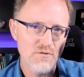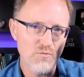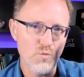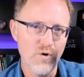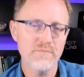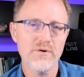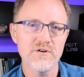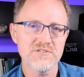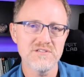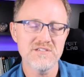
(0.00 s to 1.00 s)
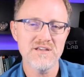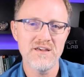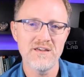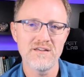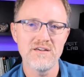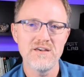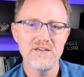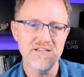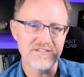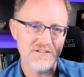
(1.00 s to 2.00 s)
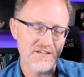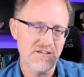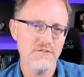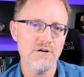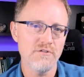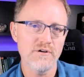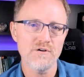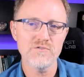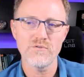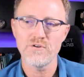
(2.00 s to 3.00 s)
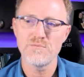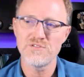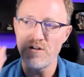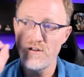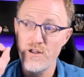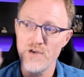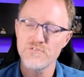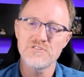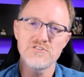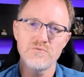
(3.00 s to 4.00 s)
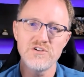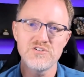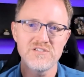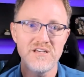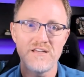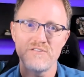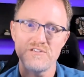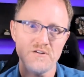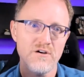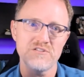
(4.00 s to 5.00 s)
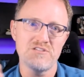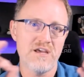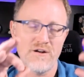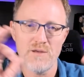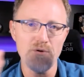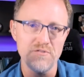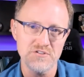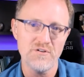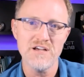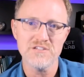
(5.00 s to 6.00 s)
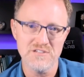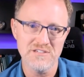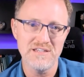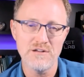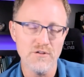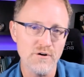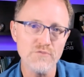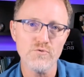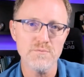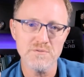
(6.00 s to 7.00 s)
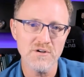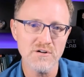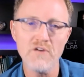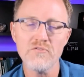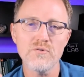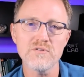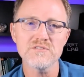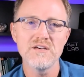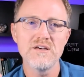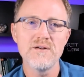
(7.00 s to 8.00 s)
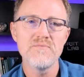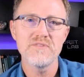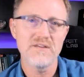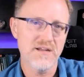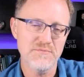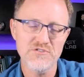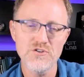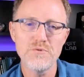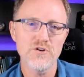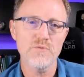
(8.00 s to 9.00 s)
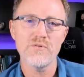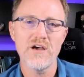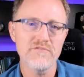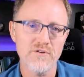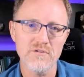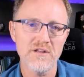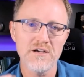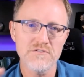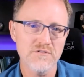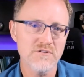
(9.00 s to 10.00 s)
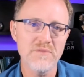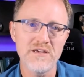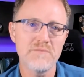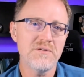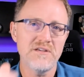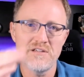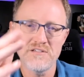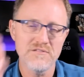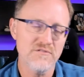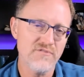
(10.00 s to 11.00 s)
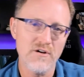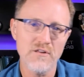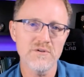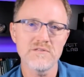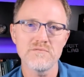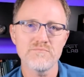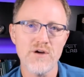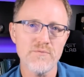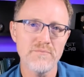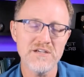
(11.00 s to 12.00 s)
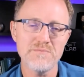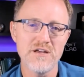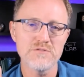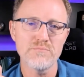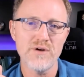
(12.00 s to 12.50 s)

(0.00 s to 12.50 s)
one person saying it's going to kill all the earthworms and another situation saying this hog's tearing up all this grass because he's eating all the earthworms on my golf course. And I'm assuming they're applying fertilizer under BMPs and they're following the proper best management